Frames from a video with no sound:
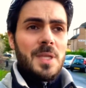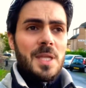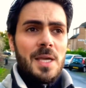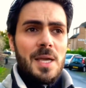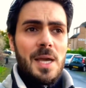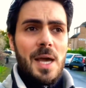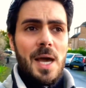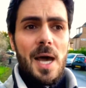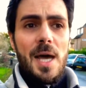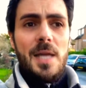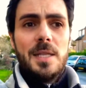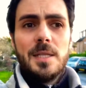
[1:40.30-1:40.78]

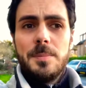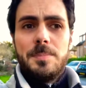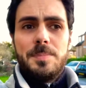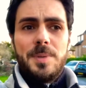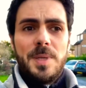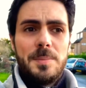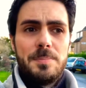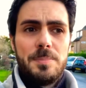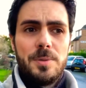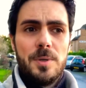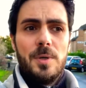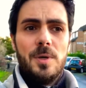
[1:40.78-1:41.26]
Other
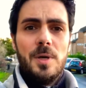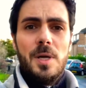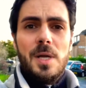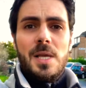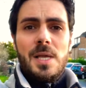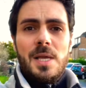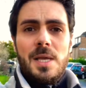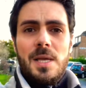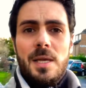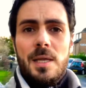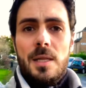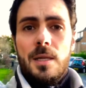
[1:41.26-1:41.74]
people
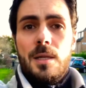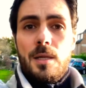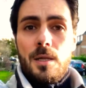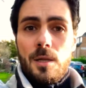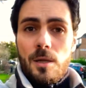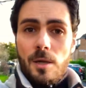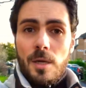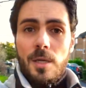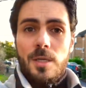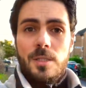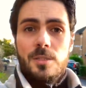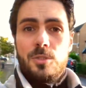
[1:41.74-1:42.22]

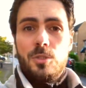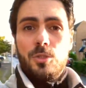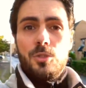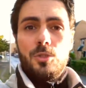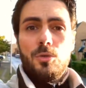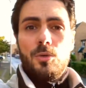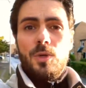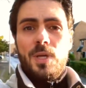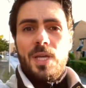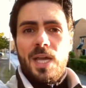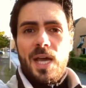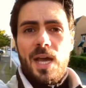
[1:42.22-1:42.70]
learn to
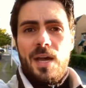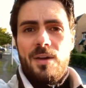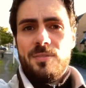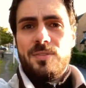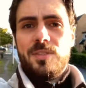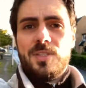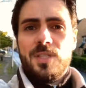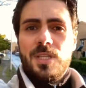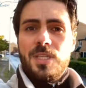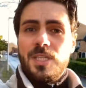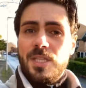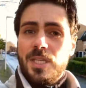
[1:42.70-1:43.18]
do it
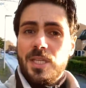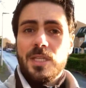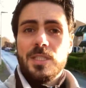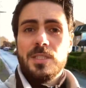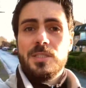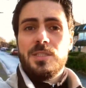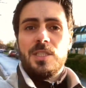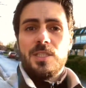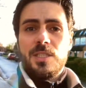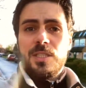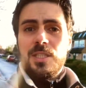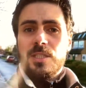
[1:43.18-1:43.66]
after
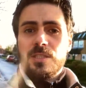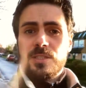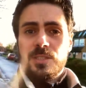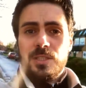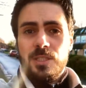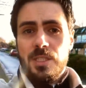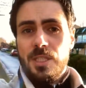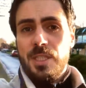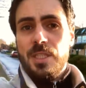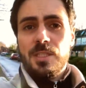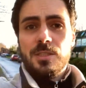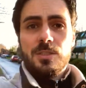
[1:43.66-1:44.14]
years and years
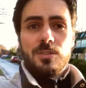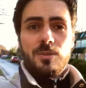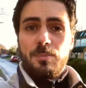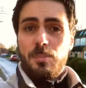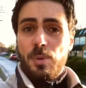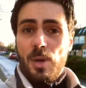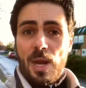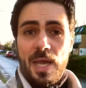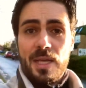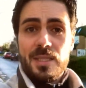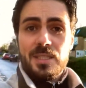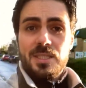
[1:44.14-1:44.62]
and years of
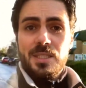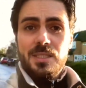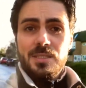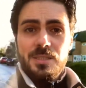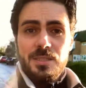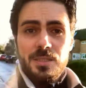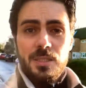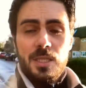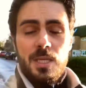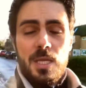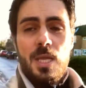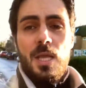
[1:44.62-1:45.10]

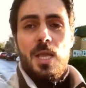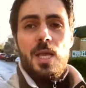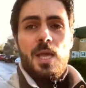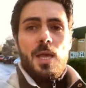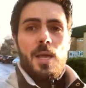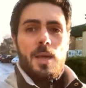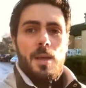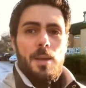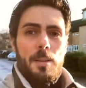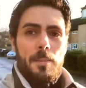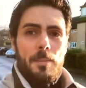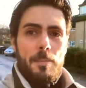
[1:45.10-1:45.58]
practice.
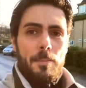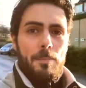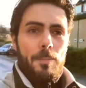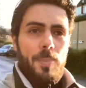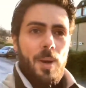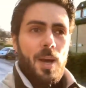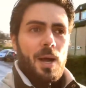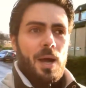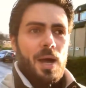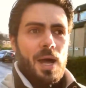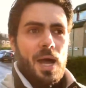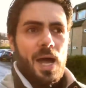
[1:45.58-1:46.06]

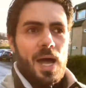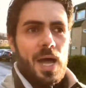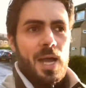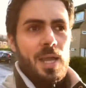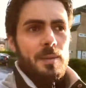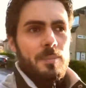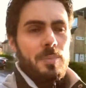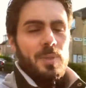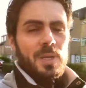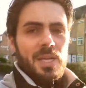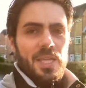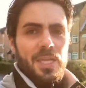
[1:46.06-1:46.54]
But
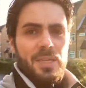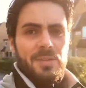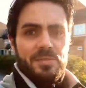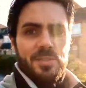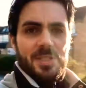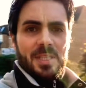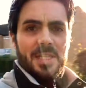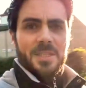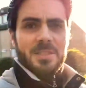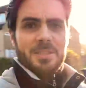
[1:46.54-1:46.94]
I believe it is